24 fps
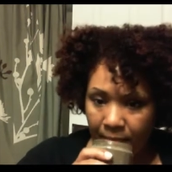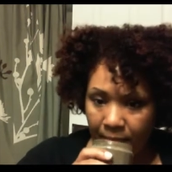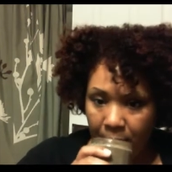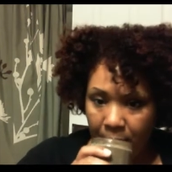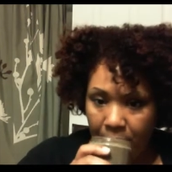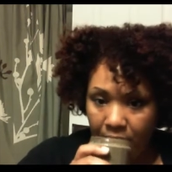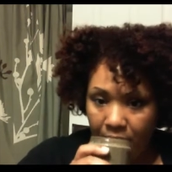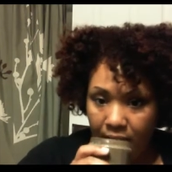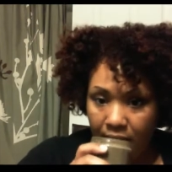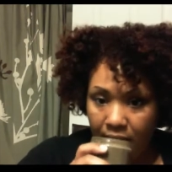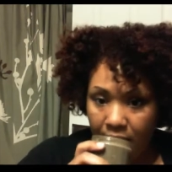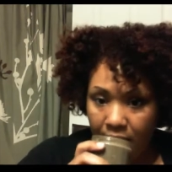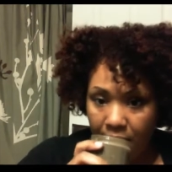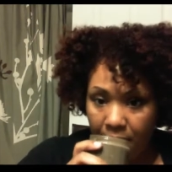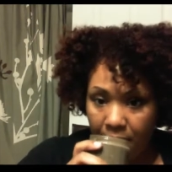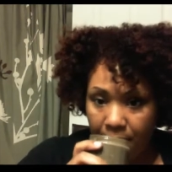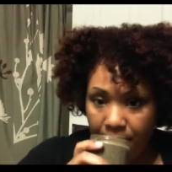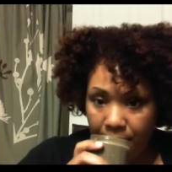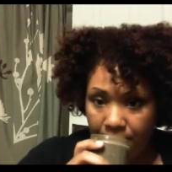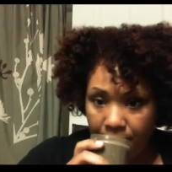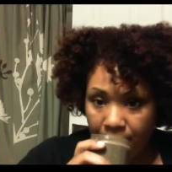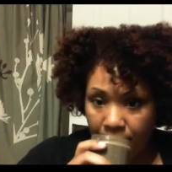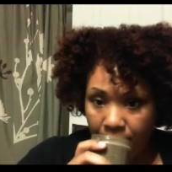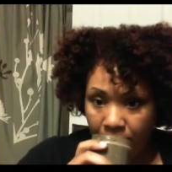But
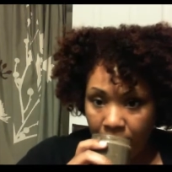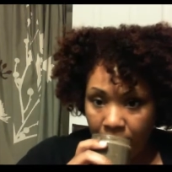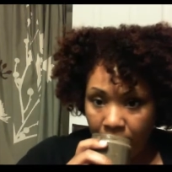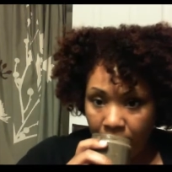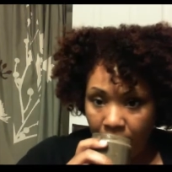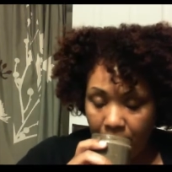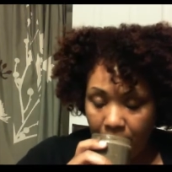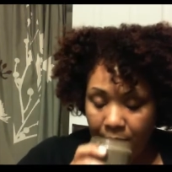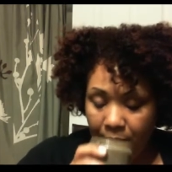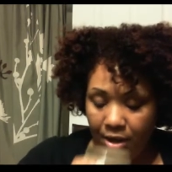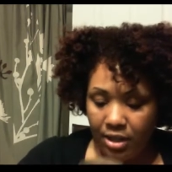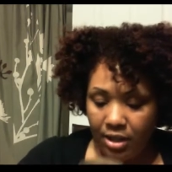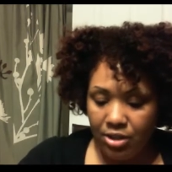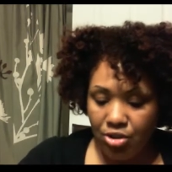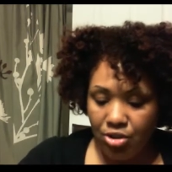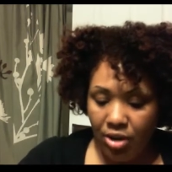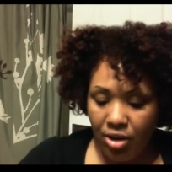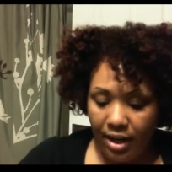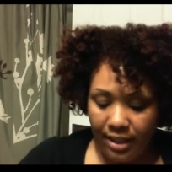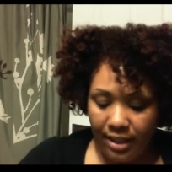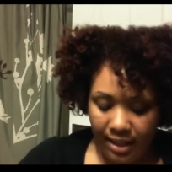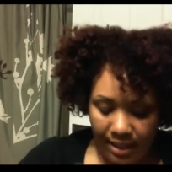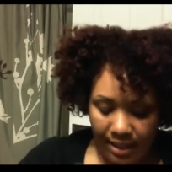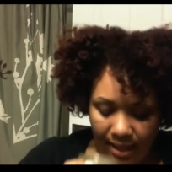um, upon
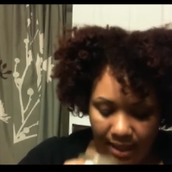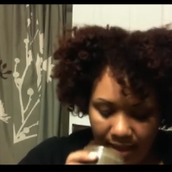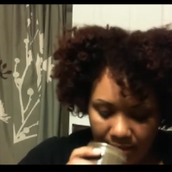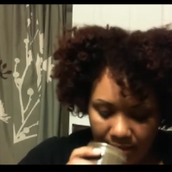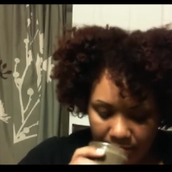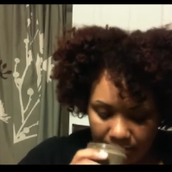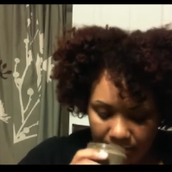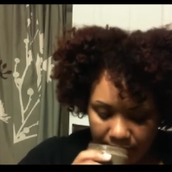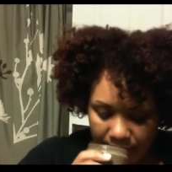trying it out,